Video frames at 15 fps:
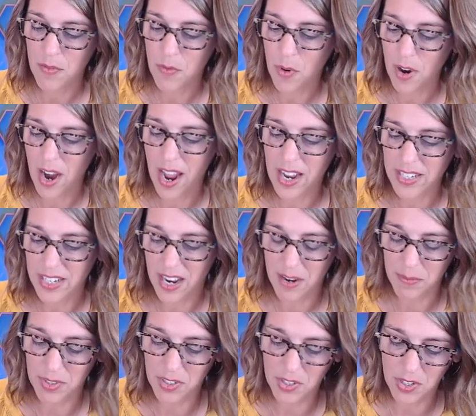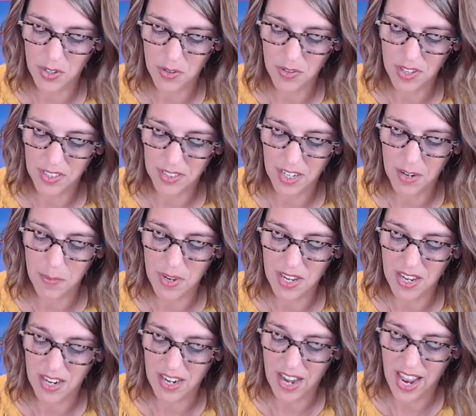4i times 2, that's going to
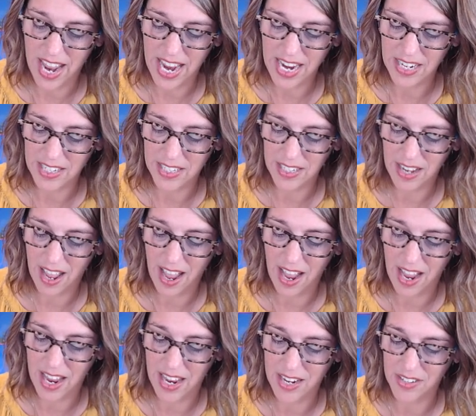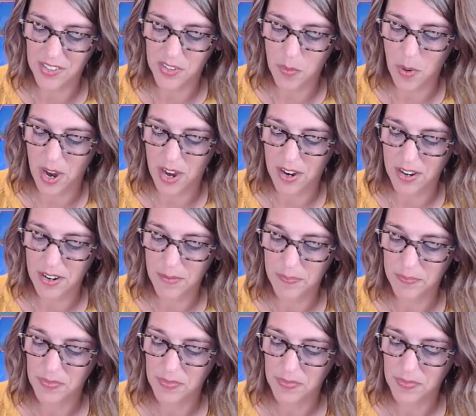be an 8i squared.